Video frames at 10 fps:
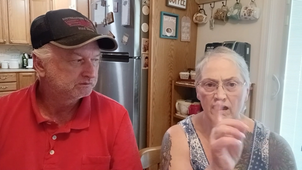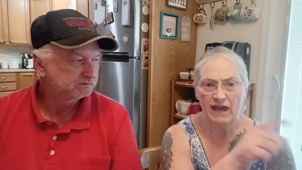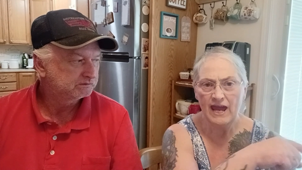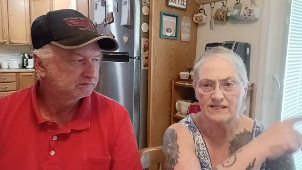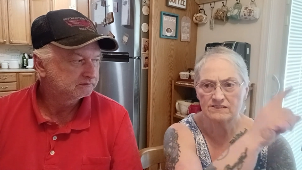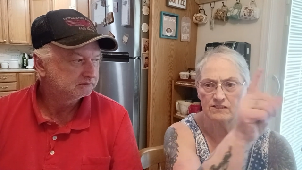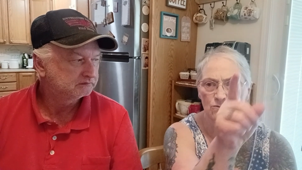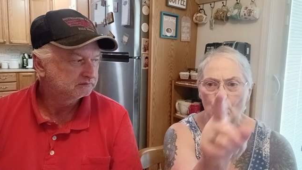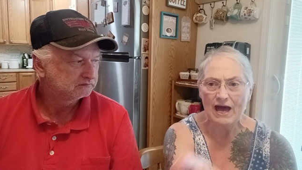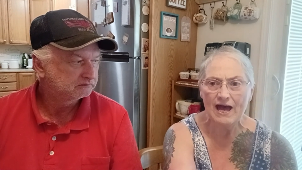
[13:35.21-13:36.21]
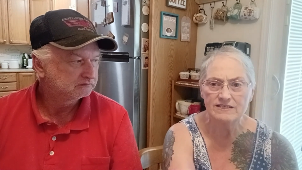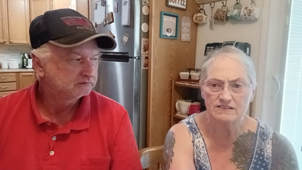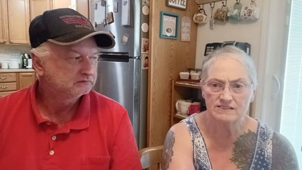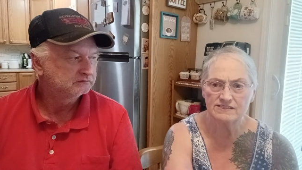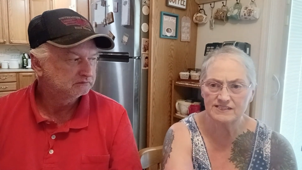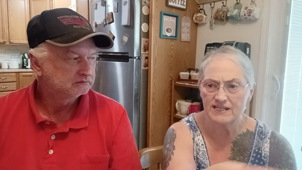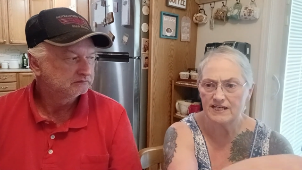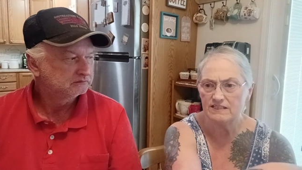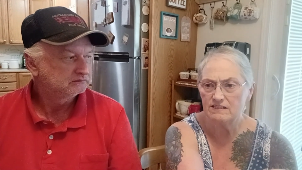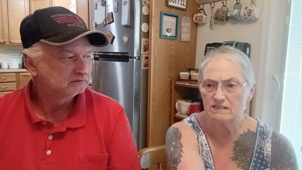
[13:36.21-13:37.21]
Speaker 1: X to the Y to the
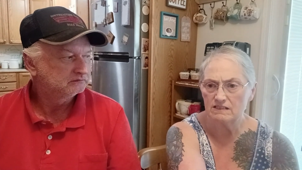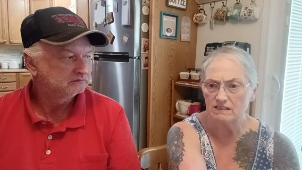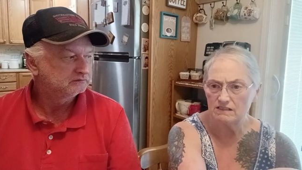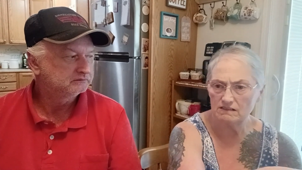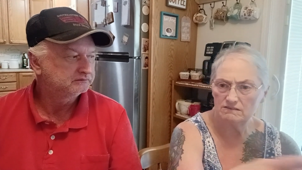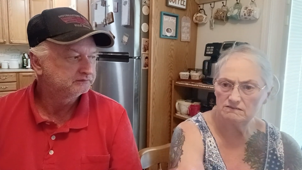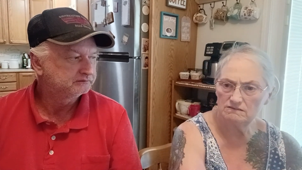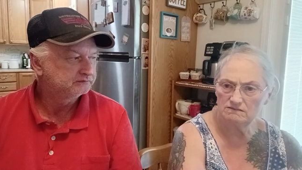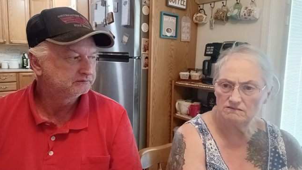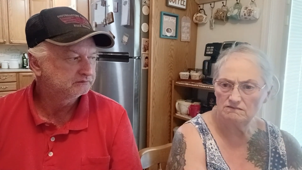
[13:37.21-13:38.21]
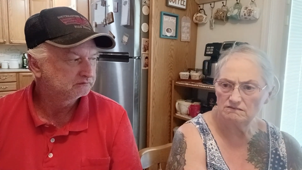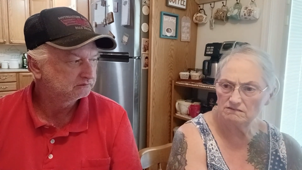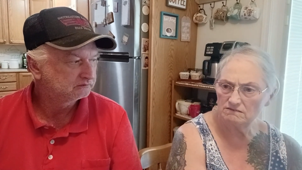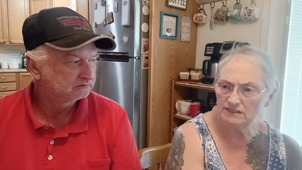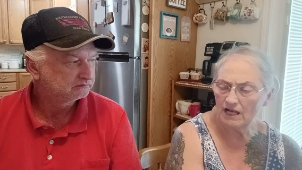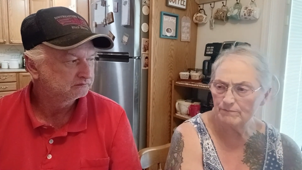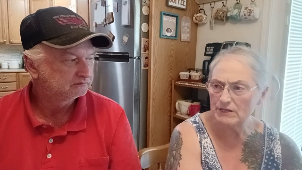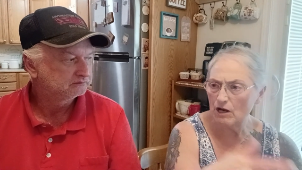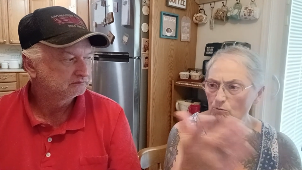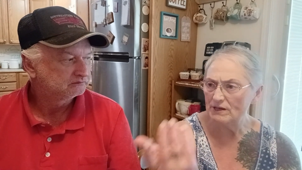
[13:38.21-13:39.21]
Z to the
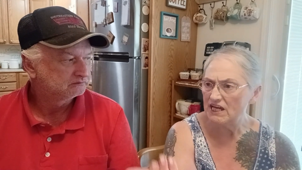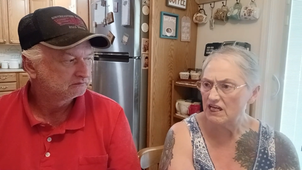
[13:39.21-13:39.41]
LMNOP